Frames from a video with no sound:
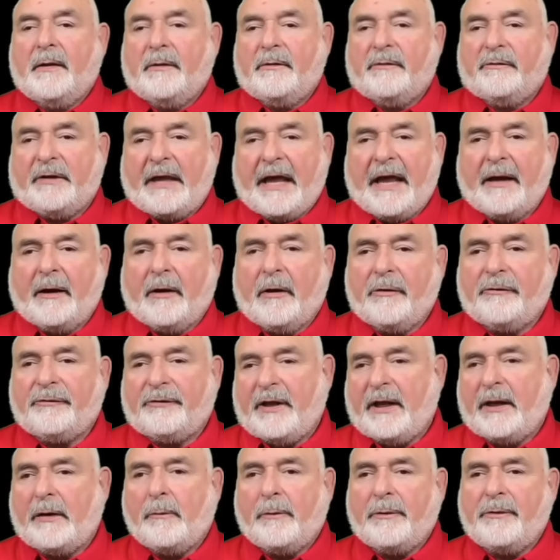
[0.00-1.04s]
Sanger
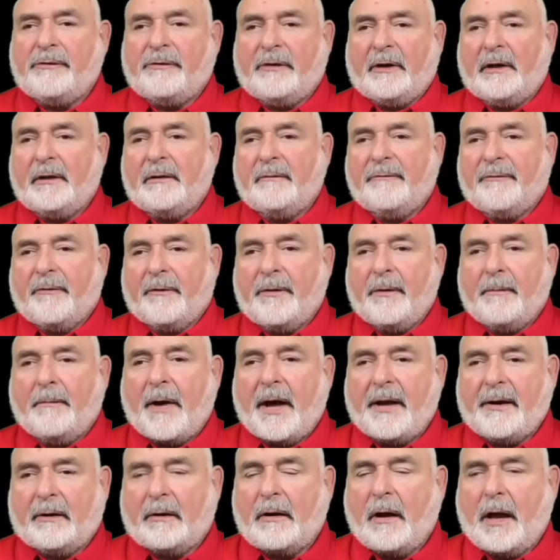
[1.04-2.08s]
sequencing for the
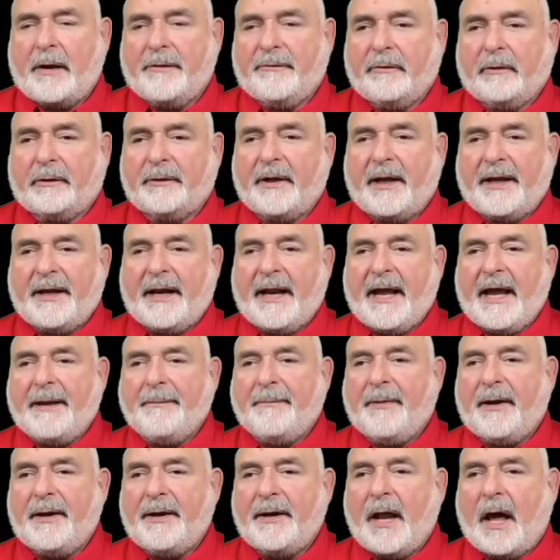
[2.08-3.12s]
mitochondrial DNA,
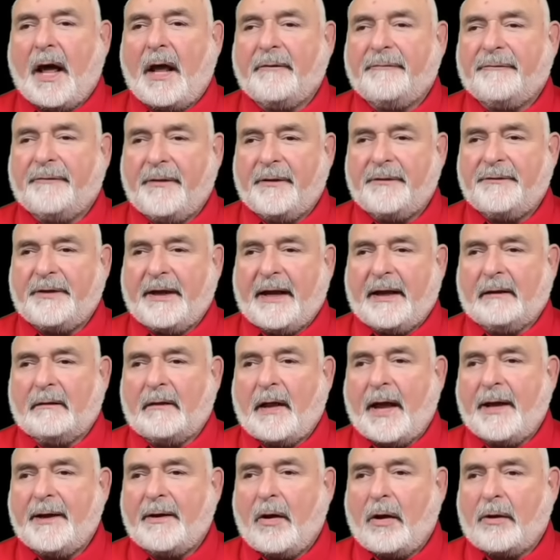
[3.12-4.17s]
but not for the
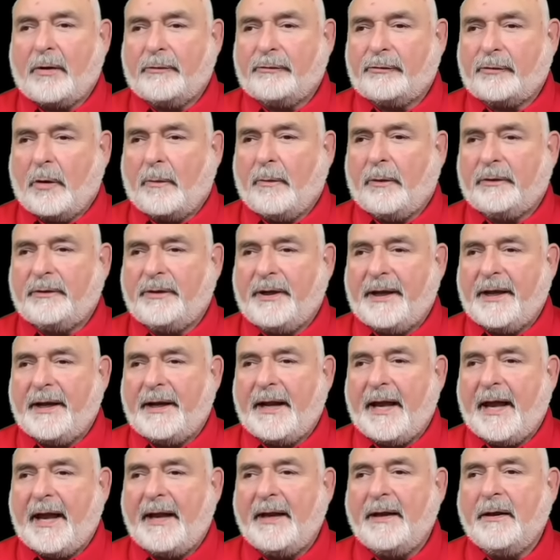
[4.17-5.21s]
taillight autosomal
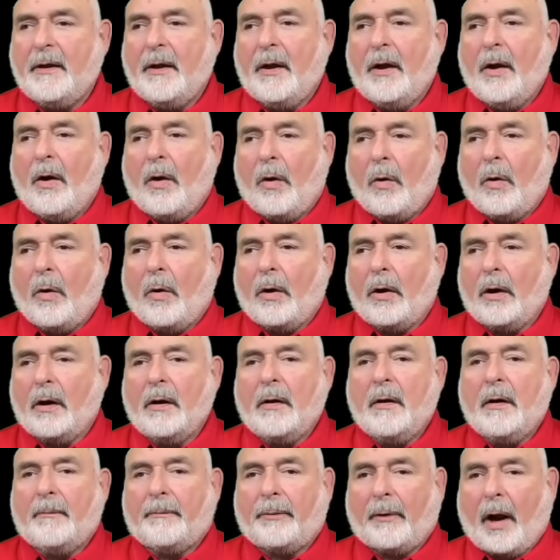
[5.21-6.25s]
DNA or
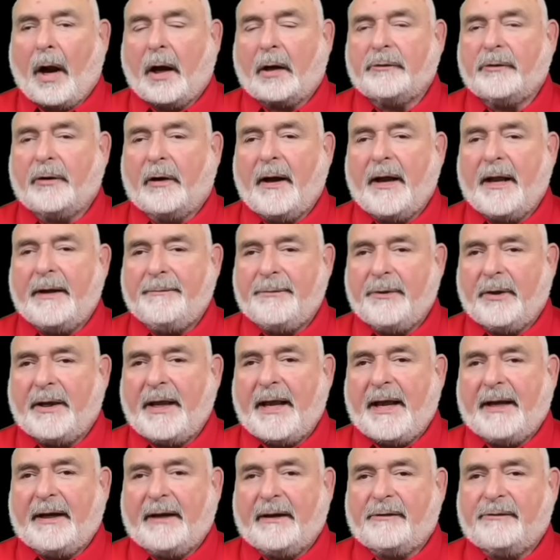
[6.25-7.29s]
Proctor and
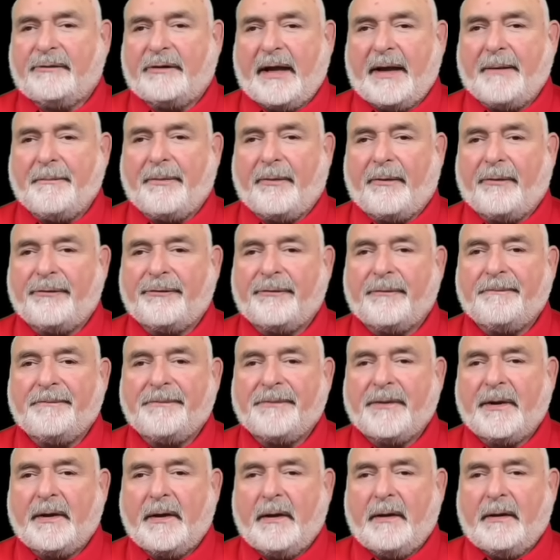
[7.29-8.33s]
Buchanan samples.
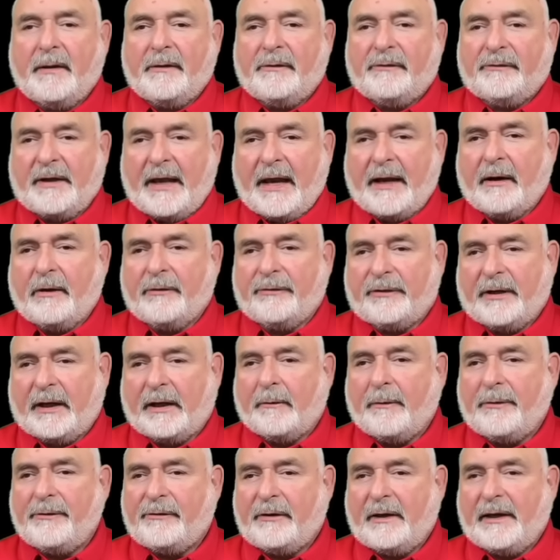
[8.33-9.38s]
Sanger
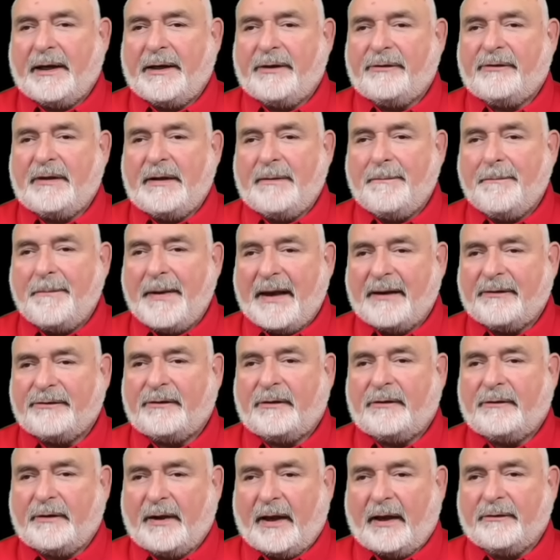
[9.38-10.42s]
sequencing is the
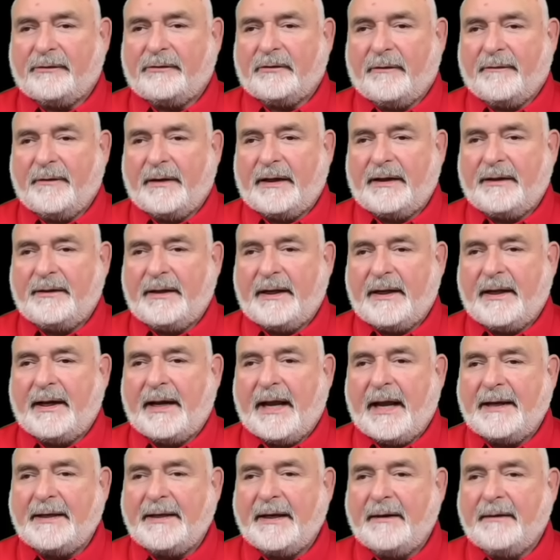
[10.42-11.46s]
best test of any
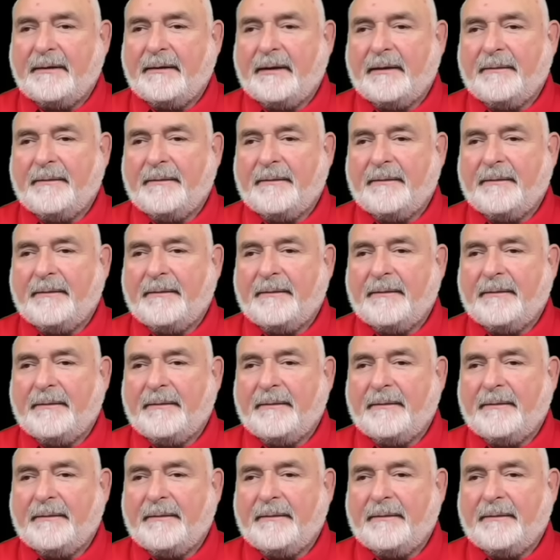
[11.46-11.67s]
DNA.